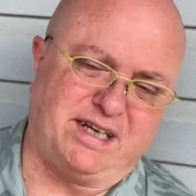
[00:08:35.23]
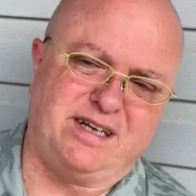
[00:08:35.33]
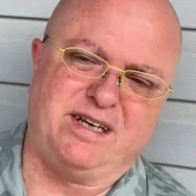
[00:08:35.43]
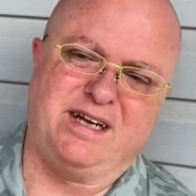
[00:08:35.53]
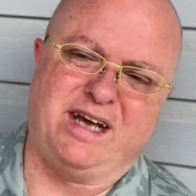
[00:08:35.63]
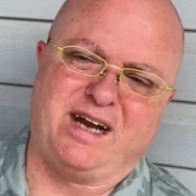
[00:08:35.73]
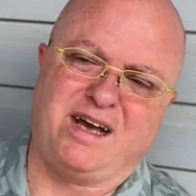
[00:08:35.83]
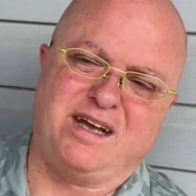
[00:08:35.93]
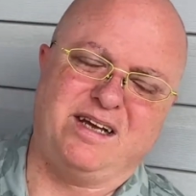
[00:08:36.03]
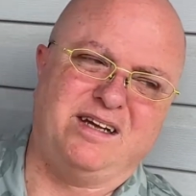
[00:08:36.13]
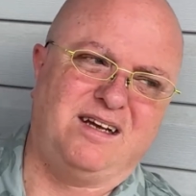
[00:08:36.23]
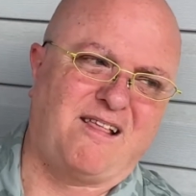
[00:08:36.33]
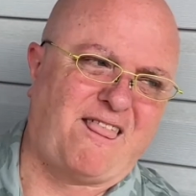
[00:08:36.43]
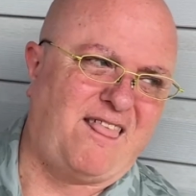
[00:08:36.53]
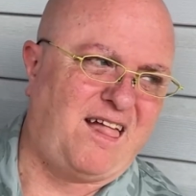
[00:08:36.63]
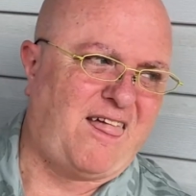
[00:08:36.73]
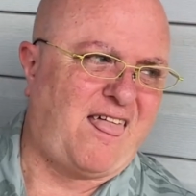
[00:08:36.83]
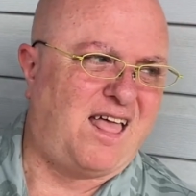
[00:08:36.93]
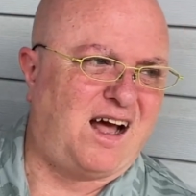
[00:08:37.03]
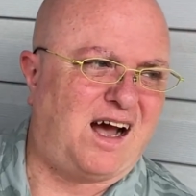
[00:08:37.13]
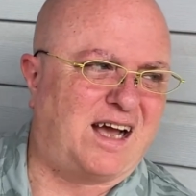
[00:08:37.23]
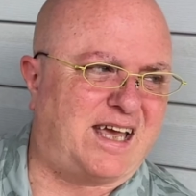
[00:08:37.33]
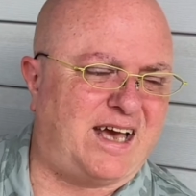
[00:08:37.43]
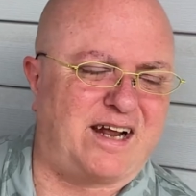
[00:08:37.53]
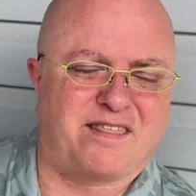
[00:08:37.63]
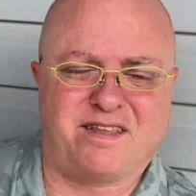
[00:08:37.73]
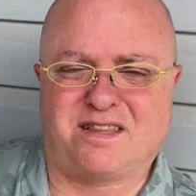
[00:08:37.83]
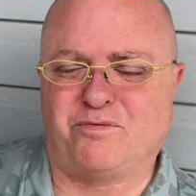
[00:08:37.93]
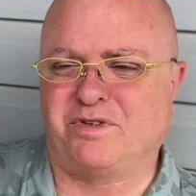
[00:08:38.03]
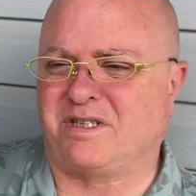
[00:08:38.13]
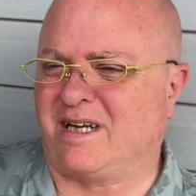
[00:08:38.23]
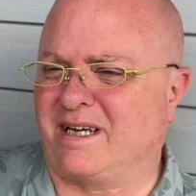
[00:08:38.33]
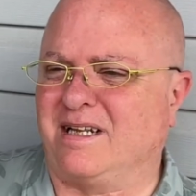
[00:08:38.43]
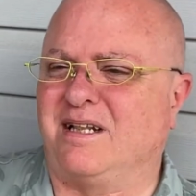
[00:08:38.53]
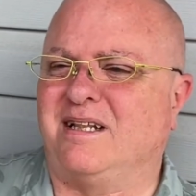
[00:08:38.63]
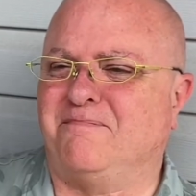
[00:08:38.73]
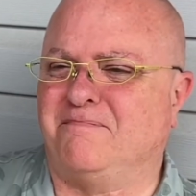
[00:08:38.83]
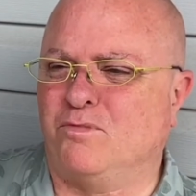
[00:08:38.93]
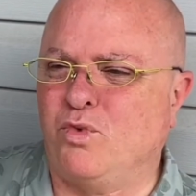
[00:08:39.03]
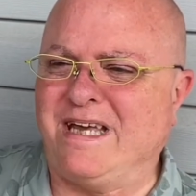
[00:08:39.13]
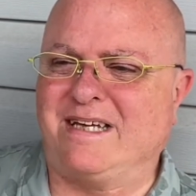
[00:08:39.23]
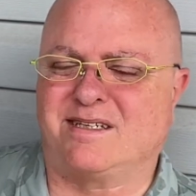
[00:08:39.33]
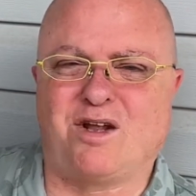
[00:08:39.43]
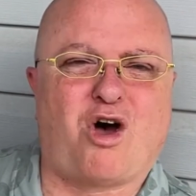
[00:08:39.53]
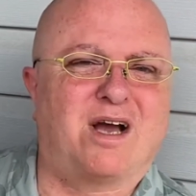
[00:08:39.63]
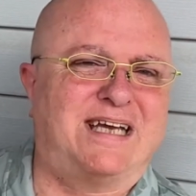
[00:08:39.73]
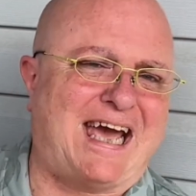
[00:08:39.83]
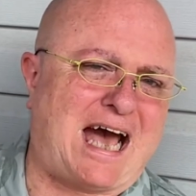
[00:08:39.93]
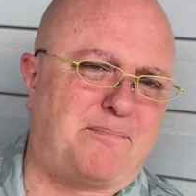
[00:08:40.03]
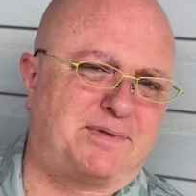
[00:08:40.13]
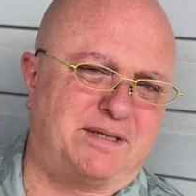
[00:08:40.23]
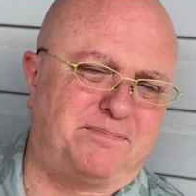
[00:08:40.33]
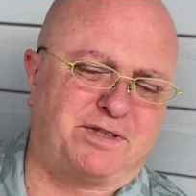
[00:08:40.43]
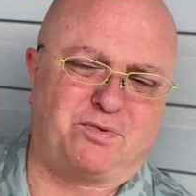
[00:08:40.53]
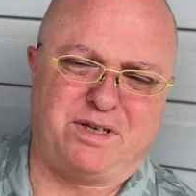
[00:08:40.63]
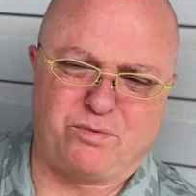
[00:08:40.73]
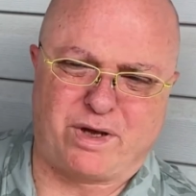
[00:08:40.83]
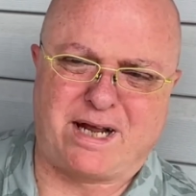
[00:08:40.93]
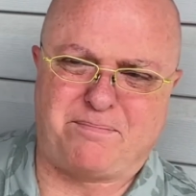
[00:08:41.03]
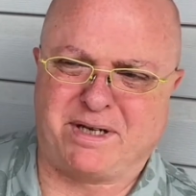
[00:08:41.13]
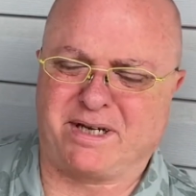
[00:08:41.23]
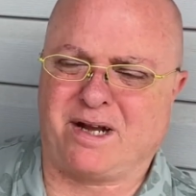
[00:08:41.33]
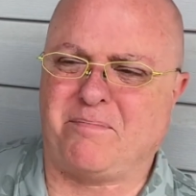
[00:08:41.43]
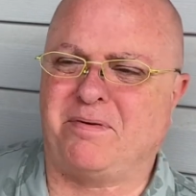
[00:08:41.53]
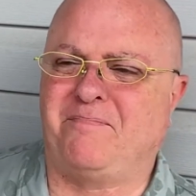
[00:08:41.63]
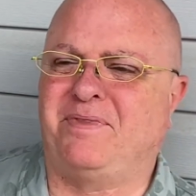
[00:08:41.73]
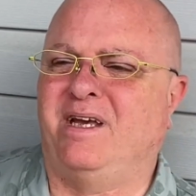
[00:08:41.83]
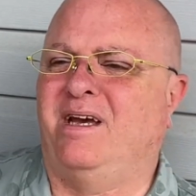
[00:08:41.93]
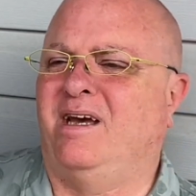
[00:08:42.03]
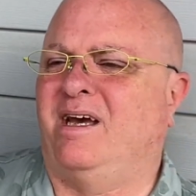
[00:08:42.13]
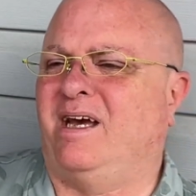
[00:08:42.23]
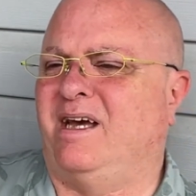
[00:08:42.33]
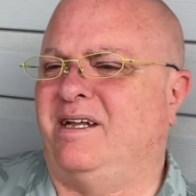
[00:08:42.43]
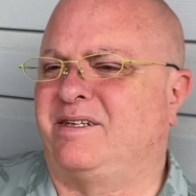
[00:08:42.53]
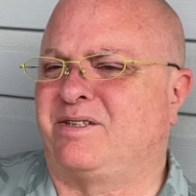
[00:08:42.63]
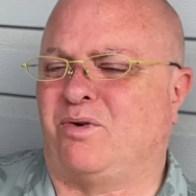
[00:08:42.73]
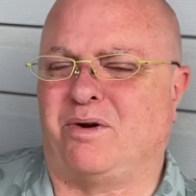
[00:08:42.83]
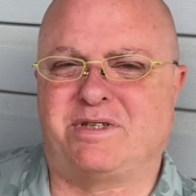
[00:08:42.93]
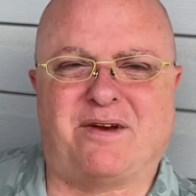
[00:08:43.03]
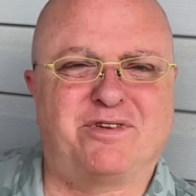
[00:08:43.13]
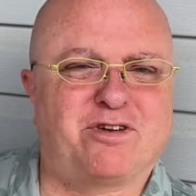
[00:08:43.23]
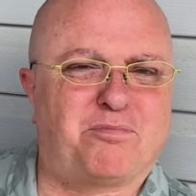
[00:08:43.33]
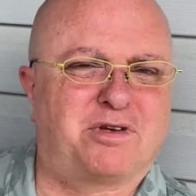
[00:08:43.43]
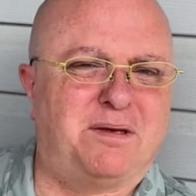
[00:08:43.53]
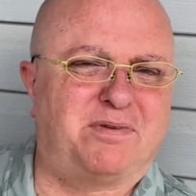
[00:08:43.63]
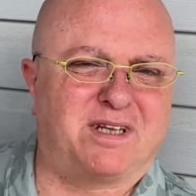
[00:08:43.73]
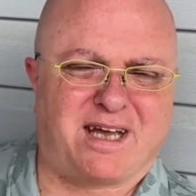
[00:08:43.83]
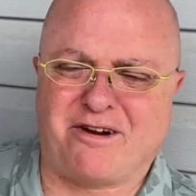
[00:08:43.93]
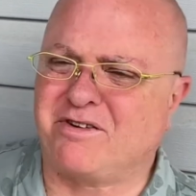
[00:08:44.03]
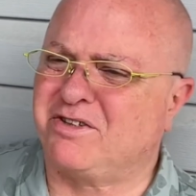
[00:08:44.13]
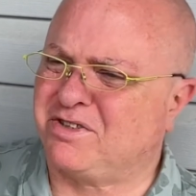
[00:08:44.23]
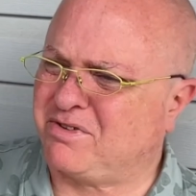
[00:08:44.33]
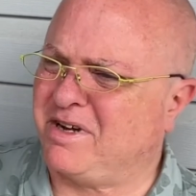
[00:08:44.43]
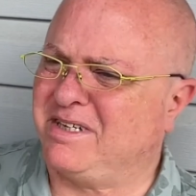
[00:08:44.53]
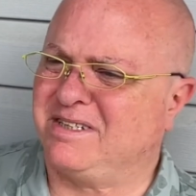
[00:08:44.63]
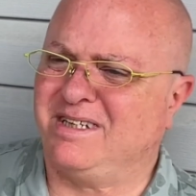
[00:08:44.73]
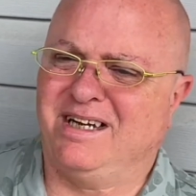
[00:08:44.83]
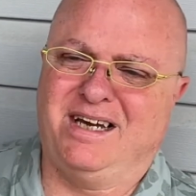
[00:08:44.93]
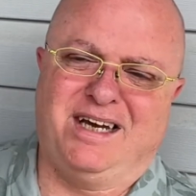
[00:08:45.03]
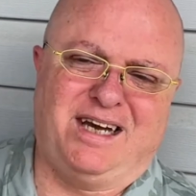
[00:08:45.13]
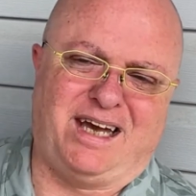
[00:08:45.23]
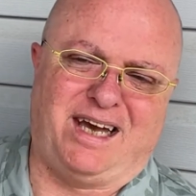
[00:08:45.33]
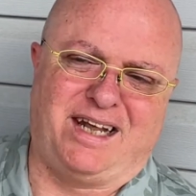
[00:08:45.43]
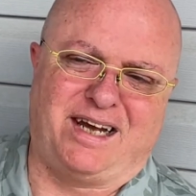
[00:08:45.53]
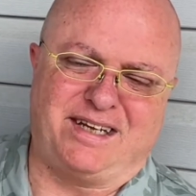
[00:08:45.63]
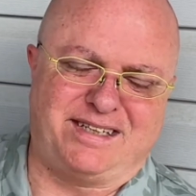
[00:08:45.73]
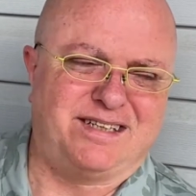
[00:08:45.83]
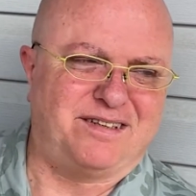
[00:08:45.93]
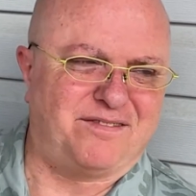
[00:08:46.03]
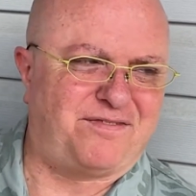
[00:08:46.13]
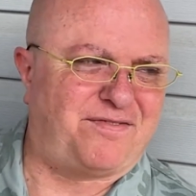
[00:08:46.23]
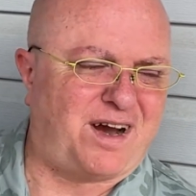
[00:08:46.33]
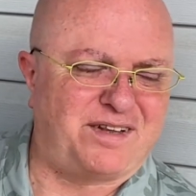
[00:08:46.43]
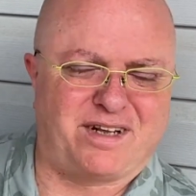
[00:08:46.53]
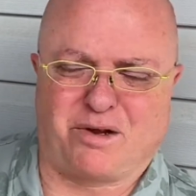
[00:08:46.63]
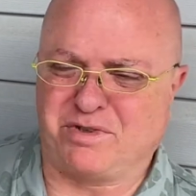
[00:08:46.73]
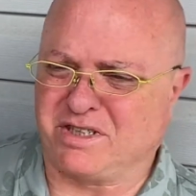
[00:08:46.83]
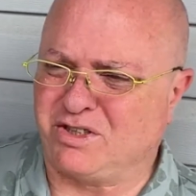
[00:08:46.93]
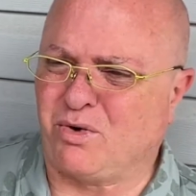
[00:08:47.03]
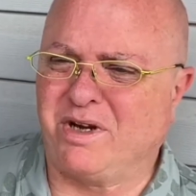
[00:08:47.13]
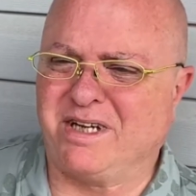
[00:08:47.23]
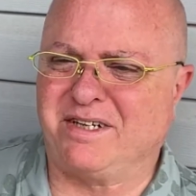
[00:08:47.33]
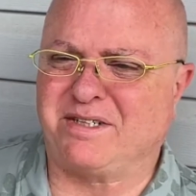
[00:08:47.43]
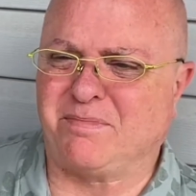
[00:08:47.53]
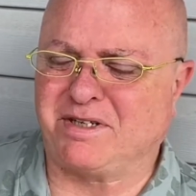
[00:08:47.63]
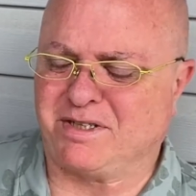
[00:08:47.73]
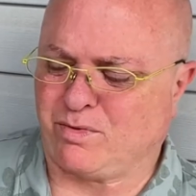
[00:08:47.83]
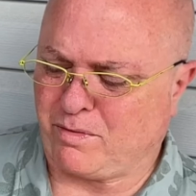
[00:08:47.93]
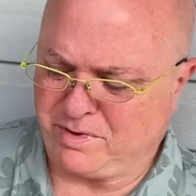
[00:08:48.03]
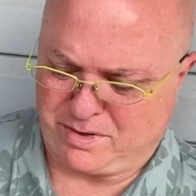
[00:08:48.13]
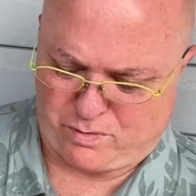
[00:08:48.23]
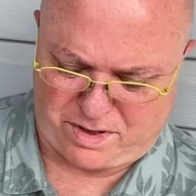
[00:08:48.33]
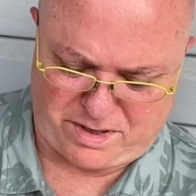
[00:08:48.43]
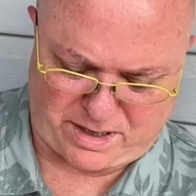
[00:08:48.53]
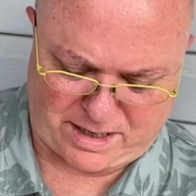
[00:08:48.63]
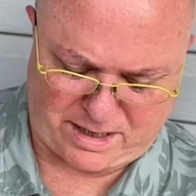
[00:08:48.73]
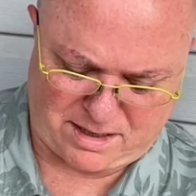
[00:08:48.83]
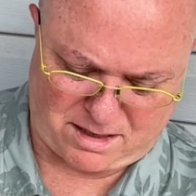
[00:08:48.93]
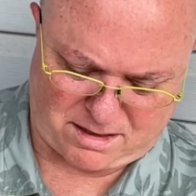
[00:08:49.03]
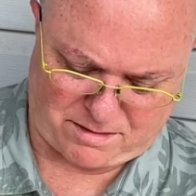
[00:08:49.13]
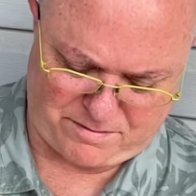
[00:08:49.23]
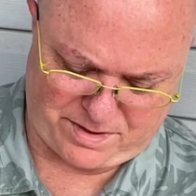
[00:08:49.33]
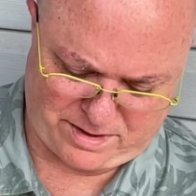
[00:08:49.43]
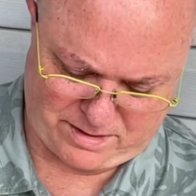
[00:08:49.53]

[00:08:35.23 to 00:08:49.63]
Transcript: in, and I, again, I think there was like weeks long gaps in between when I'd pick it up, and so I was having trouble keeping the characters straight, and I didn't find that I was enjoying it as much as what was the one that I loved